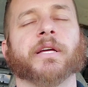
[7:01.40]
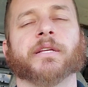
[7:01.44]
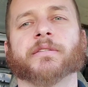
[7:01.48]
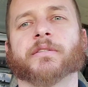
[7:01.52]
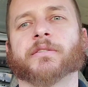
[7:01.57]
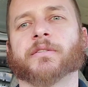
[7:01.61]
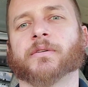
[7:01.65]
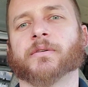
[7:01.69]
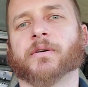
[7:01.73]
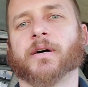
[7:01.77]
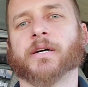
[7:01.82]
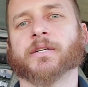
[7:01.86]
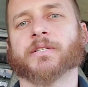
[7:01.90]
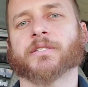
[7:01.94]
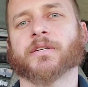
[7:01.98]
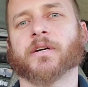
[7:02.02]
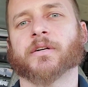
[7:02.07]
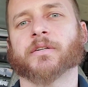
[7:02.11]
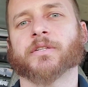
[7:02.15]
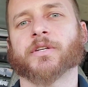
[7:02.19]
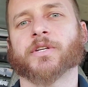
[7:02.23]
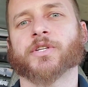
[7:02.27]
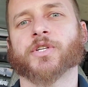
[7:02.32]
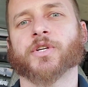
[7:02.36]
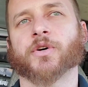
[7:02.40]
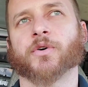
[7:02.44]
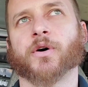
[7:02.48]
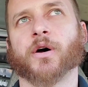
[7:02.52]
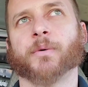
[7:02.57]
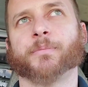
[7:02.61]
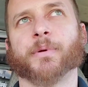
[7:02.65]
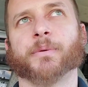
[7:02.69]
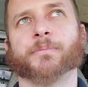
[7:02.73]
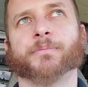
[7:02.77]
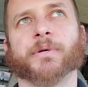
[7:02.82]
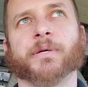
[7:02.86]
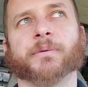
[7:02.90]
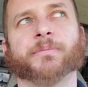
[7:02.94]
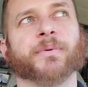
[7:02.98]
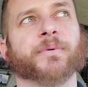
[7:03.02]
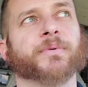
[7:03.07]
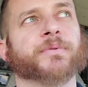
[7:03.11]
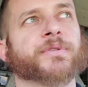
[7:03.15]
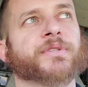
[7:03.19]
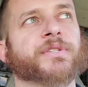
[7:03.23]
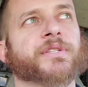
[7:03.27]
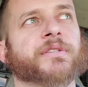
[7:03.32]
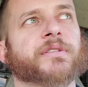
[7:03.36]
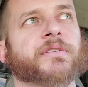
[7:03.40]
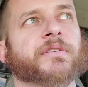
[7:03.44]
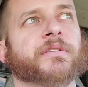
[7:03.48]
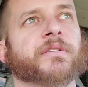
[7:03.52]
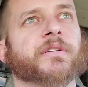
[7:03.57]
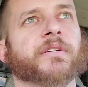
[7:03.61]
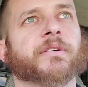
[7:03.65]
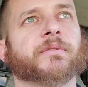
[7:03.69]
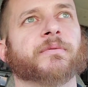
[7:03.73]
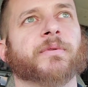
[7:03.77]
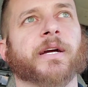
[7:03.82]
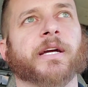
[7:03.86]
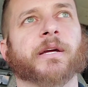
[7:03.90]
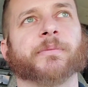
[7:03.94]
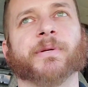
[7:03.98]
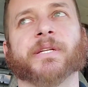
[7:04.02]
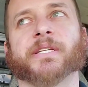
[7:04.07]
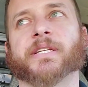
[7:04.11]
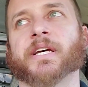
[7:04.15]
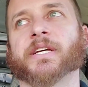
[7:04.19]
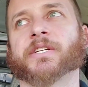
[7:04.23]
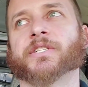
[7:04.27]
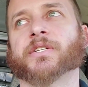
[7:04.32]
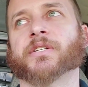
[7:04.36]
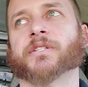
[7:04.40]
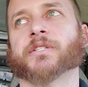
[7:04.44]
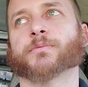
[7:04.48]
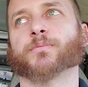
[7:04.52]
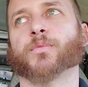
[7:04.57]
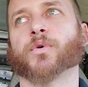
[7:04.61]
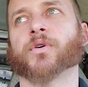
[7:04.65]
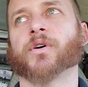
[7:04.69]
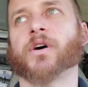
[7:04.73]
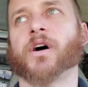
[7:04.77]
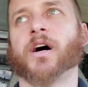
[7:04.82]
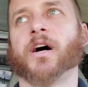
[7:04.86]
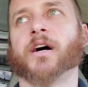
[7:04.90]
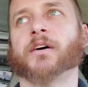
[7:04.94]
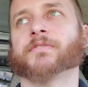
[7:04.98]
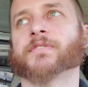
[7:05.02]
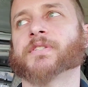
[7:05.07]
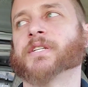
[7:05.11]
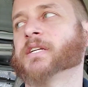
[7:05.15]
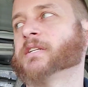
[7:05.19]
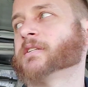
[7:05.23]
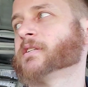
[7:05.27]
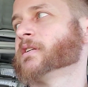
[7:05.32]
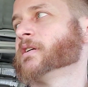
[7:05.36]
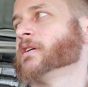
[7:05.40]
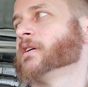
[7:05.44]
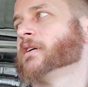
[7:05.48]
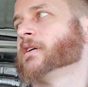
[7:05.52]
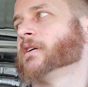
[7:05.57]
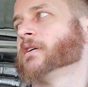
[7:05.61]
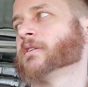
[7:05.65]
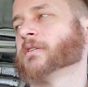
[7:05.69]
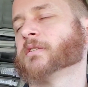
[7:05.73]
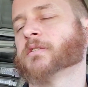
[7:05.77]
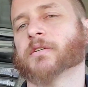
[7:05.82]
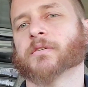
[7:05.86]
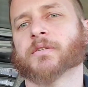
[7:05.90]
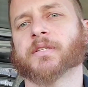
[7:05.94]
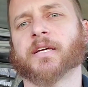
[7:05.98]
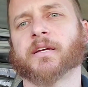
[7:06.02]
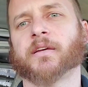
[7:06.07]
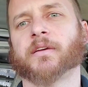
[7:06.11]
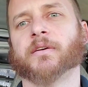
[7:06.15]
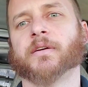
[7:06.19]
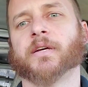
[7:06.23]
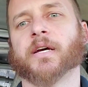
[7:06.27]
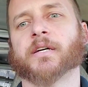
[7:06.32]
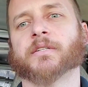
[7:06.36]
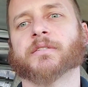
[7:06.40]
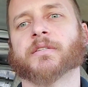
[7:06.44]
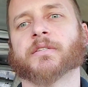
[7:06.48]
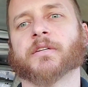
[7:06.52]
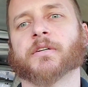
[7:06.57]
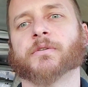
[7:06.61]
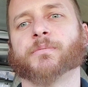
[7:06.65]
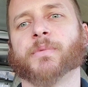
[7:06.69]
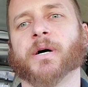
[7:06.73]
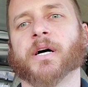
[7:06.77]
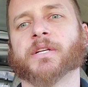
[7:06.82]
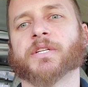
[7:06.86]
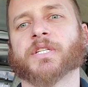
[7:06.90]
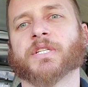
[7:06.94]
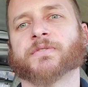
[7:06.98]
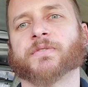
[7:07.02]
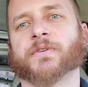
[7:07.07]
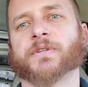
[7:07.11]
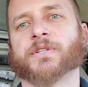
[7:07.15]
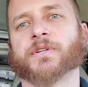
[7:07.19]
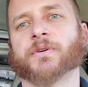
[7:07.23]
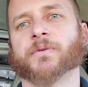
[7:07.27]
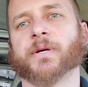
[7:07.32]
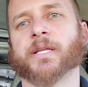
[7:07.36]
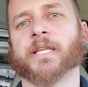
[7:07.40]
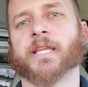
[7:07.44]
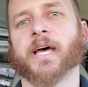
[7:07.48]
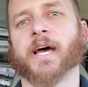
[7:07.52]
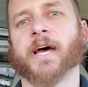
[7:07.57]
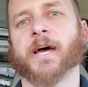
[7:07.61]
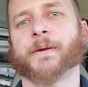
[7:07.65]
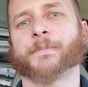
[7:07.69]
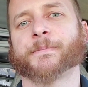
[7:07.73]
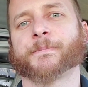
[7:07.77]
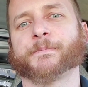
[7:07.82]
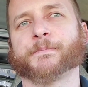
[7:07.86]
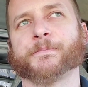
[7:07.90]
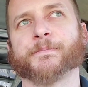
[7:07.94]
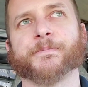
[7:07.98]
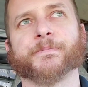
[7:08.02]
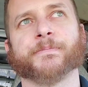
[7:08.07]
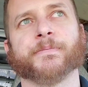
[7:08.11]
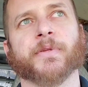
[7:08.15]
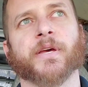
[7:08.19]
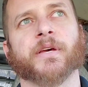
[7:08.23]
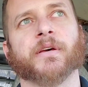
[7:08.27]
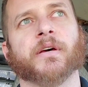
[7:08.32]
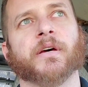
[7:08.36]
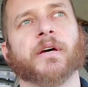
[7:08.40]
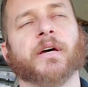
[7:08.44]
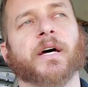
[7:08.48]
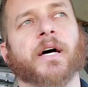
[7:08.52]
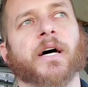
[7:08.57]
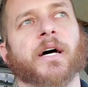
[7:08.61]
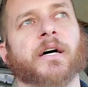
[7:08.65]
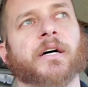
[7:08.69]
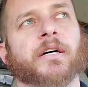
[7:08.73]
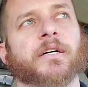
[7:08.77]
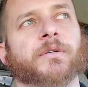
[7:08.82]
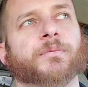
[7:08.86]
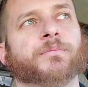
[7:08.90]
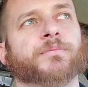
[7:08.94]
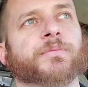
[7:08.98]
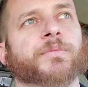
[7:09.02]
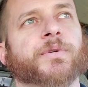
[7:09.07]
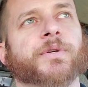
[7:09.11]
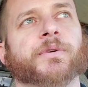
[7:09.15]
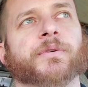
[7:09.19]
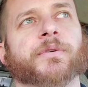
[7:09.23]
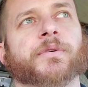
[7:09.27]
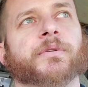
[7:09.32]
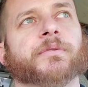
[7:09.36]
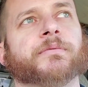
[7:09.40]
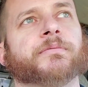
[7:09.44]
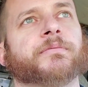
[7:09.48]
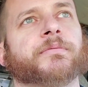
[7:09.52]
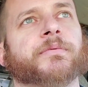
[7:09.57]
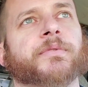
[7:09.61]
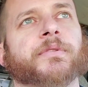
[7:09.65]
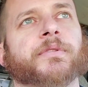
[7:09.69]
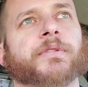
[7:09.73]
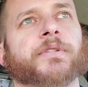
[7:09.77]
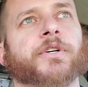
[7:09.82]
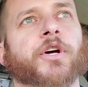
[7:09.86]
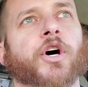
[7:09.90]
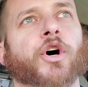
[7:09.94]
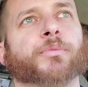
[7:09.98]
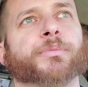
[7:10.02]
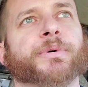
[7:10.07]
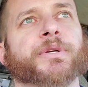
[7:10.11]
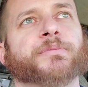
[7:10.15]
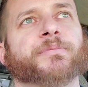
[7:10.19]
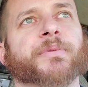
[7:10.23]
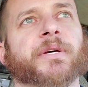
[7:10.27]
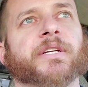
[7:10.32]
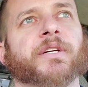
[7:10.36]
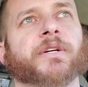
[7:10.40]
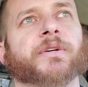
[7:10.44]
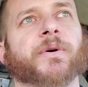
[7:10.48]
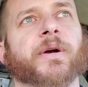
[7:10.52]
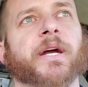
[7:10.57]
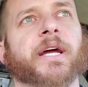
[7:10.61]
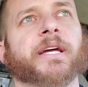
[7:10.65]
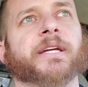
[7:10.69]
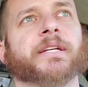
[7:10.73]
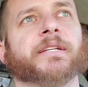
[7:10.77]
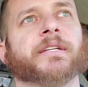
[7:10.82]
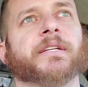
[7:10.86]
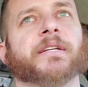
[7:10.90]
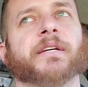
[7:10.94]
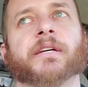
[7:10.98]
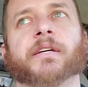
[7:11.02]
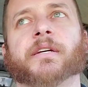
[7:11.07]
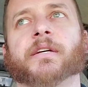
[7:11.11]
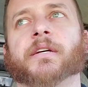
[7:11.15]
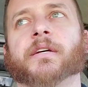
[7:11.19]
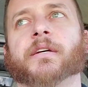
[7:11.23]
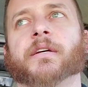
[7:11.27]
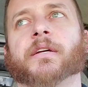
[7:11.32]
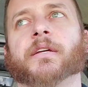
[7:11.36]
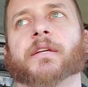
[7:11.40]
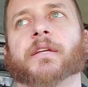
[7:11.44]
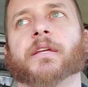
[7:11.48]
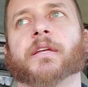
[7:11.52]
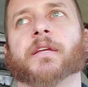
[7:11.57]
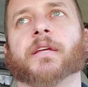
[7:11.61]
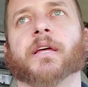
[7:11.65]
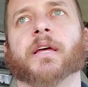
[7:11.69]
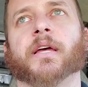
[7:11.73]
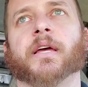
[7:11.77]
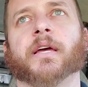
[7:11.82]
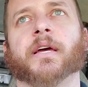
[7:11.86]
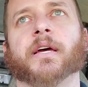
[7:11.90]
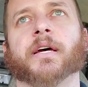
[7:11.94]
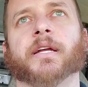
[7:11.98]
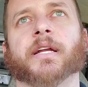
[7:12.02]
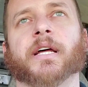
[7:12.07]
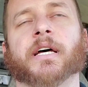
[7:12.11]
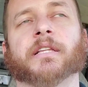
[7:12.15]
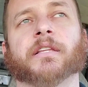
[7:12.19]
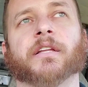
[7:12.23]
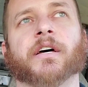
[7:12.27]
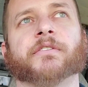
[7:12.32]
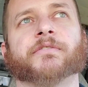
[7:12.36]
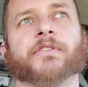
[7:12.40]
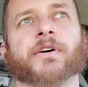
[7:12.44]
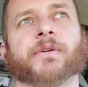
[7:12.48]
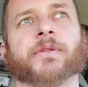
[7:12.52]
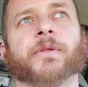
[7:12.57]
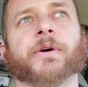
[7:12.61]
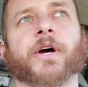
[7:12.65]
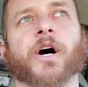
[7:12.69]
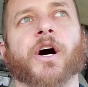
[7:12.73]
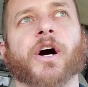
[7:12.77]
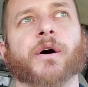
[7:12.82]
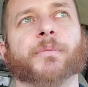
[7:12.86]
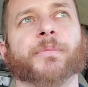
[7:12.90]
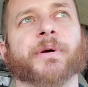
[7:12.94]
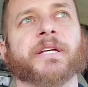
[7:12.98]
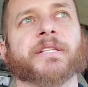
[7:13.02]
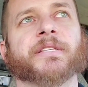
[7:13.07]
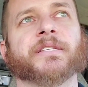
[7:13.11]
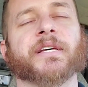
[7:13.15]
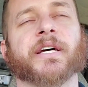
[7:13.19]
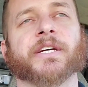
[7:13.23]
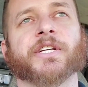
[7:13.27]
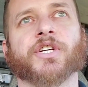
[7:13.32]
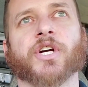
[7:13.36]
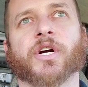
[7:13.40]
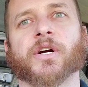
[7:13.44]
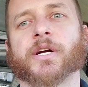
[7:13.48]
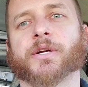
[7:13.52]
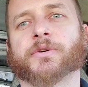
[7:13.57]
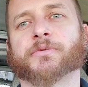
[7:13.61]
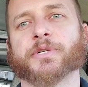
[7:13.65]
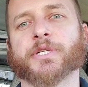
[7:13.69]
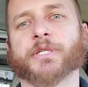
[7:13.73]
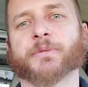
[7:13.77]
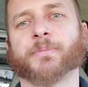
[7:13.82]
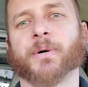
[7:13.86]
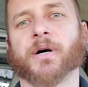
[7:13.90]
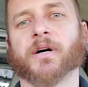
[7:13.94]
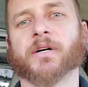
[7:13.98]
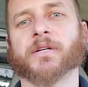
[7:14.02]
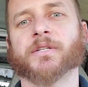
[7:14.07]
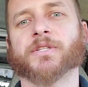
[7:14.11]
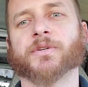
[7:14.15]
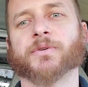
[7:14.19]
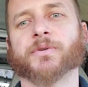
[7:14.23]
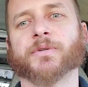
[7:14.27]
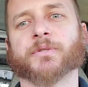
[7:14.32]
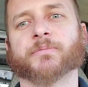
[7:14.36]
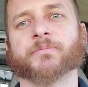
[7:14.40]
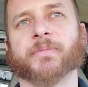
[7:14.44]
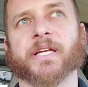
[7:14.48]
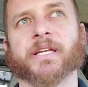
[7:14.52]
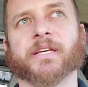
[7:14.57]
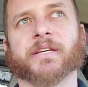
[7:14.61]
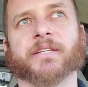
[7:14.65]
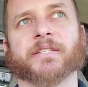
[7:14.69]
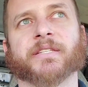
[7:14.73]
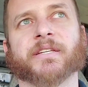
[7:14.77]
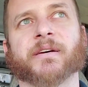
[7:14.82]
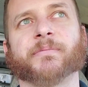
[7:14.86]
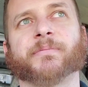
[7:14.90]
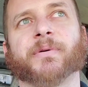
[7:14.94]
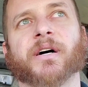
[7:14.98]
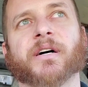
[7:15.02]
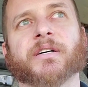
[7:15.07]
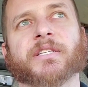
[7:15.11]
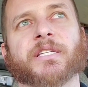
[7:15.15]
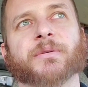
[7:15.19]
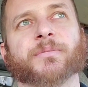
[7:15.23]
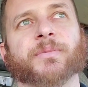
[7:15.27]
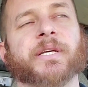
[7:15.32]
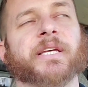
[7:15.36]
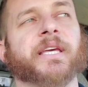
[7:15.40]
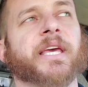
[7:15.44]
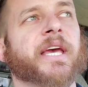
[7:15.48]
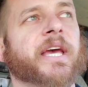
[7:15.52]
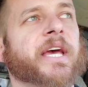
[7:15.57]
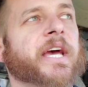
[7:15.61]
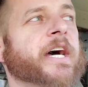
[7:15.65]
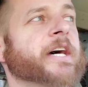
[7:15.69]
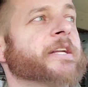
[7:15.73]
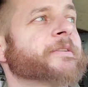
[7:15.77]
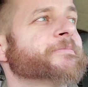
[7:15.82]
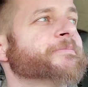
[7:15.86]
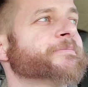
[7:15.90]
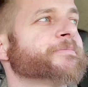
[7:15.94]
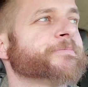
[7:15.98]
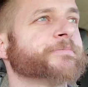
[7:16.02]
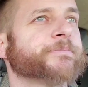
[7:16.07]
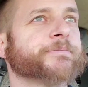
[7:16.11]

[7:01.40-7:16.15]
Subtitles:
and so I start to show up in people's recommendations more often. So thank you guys so much for doing that. Your help has been great, and I love all the comments. I try and respond to as many as I possibly can.